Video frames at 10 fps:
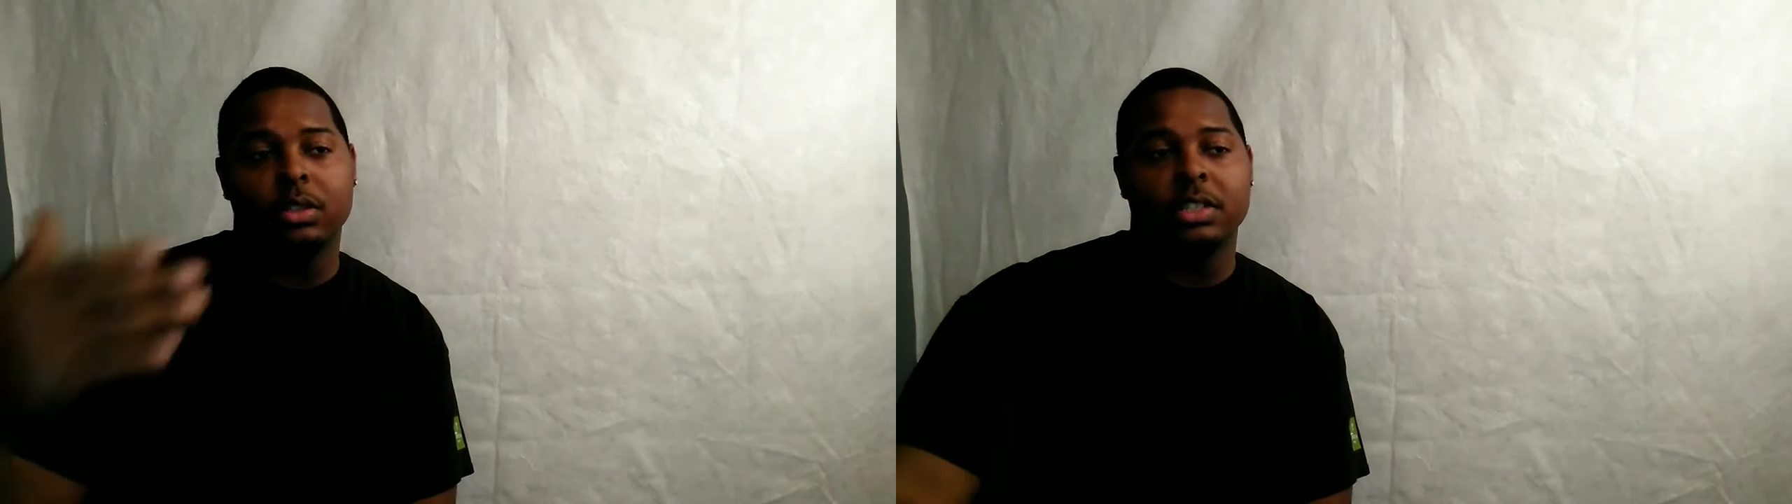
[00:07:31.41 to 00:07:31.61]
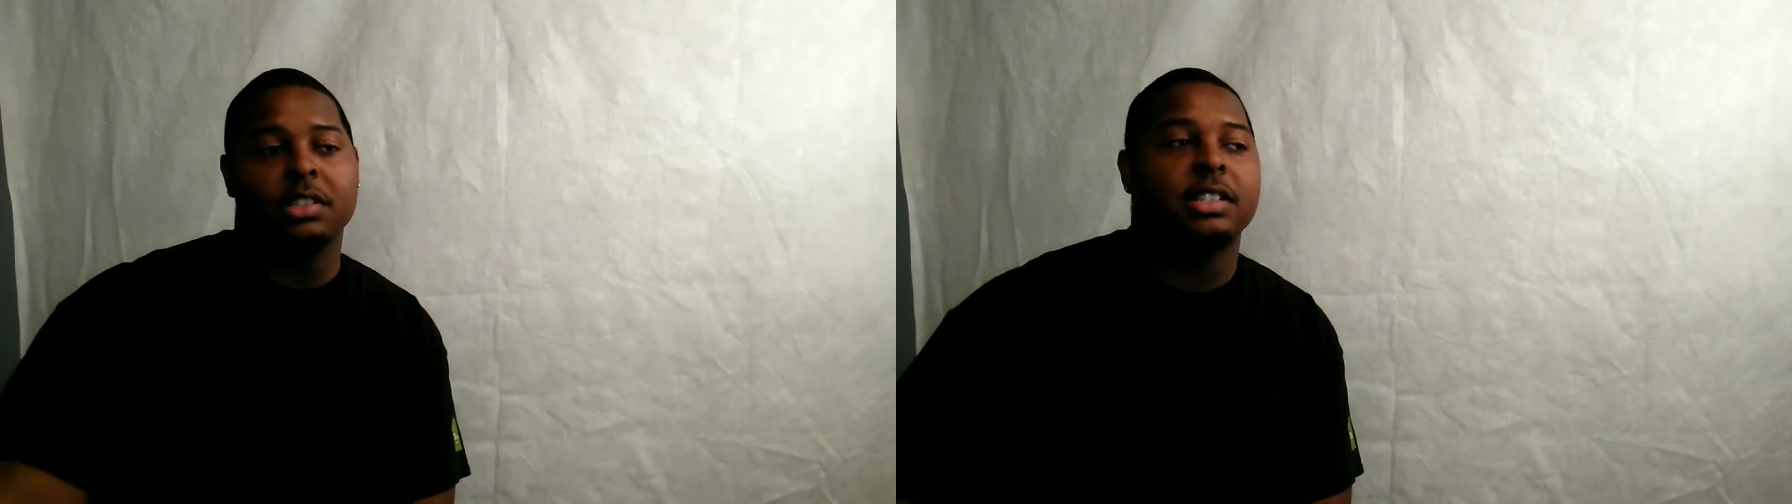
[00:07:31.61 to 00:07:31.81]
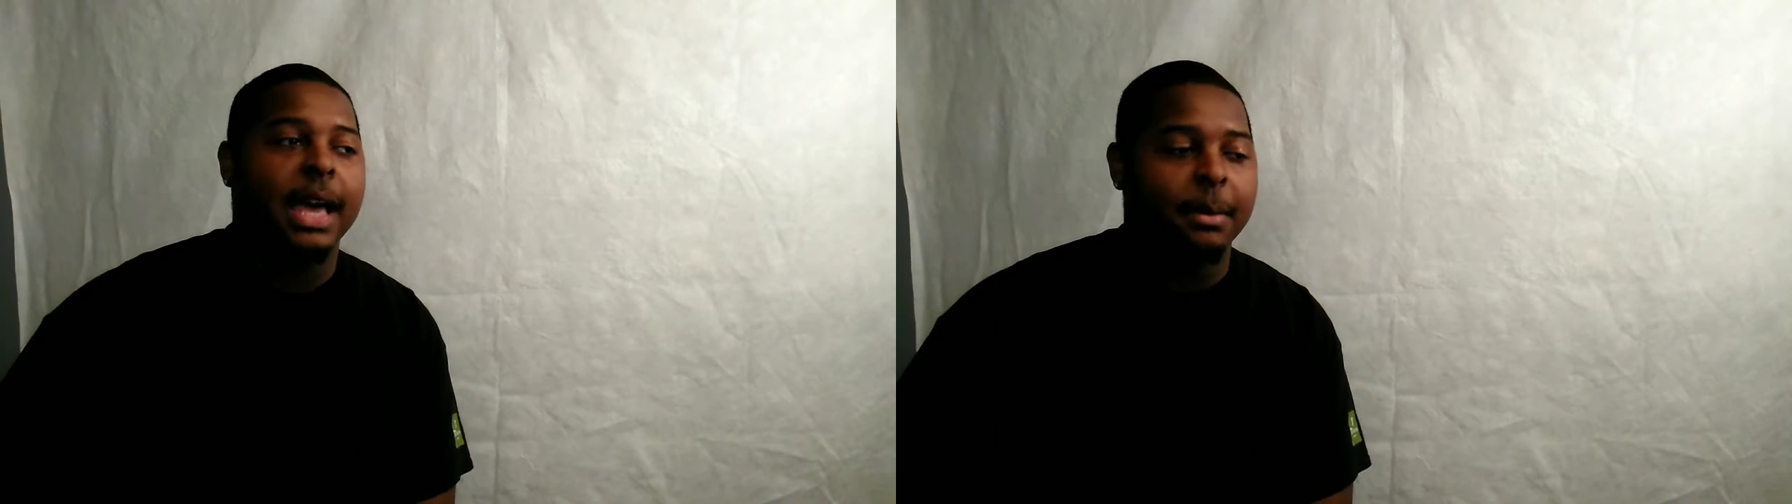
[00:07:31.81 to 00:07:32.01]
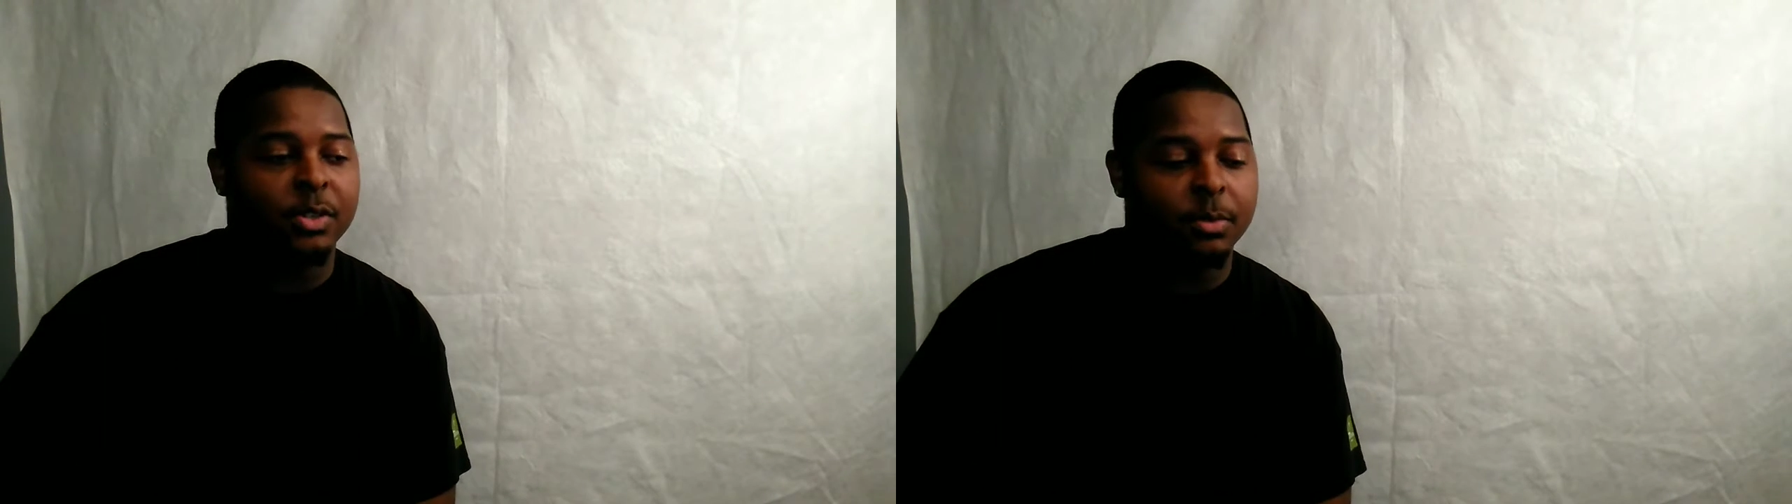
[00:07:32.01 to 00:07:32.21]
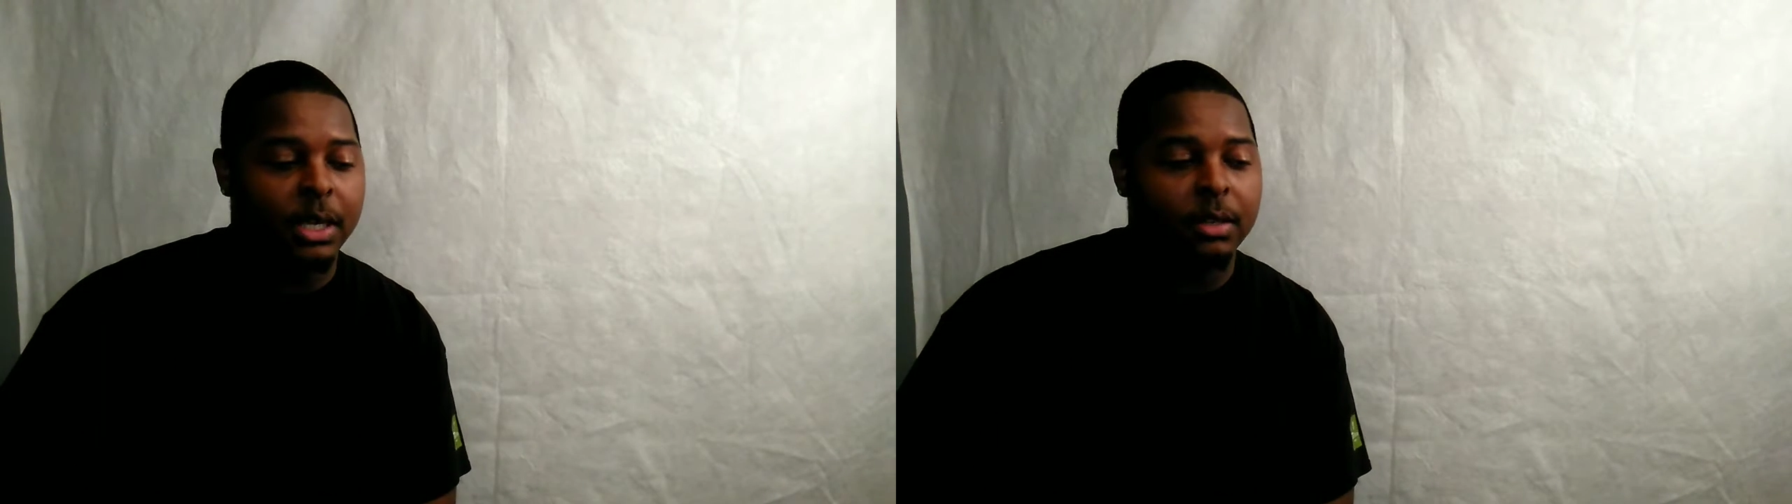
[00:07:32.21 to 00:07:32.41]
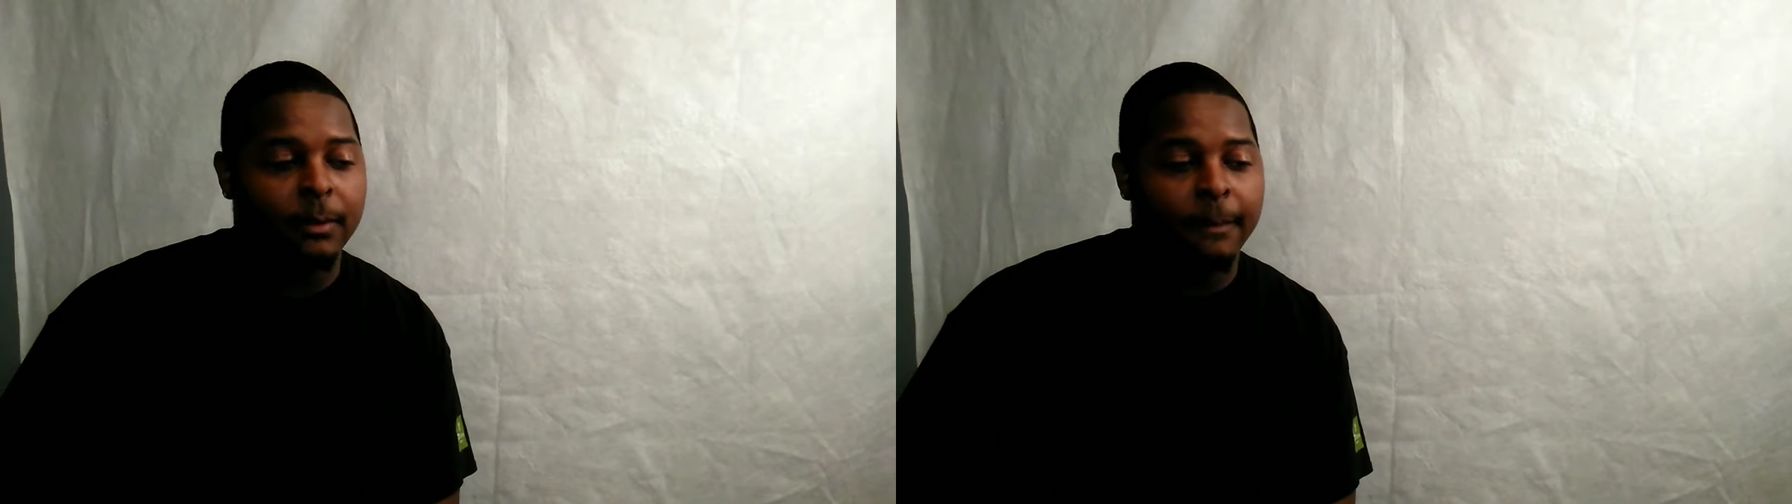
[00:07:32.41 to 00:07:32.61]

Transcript: this establishment,